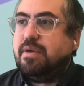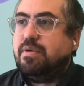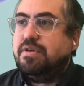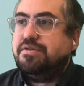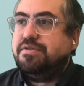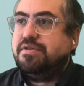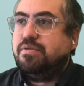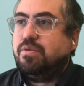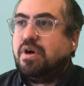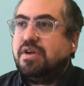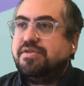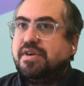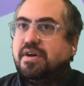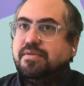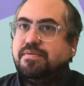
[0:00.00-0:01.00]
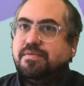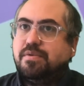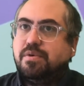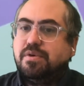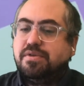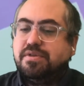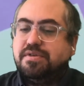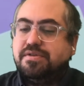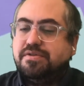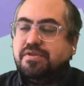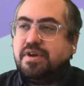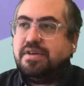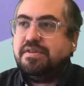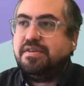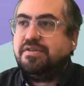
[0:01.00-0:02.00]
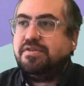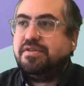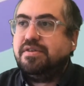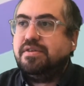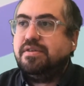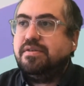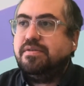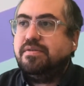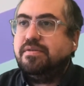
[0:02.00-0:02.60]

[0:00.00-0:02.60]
I want you to watch out for this transition